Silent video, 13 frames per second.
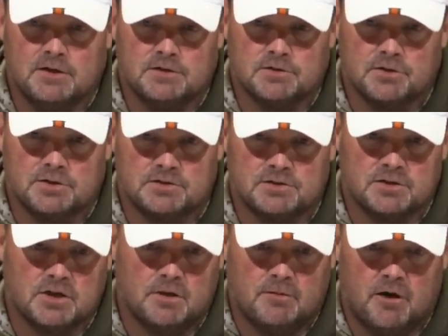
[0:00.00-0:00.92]
so he's
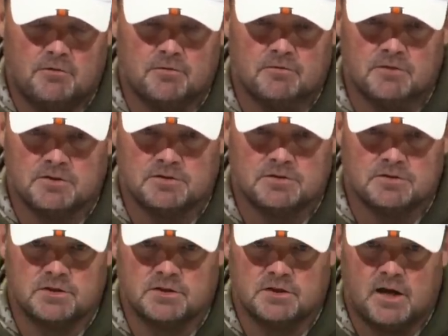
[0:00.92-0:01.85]
come off of
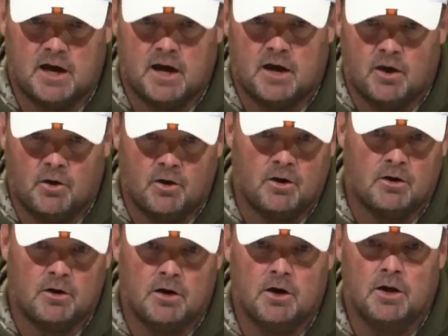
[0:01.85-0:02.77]
this IR.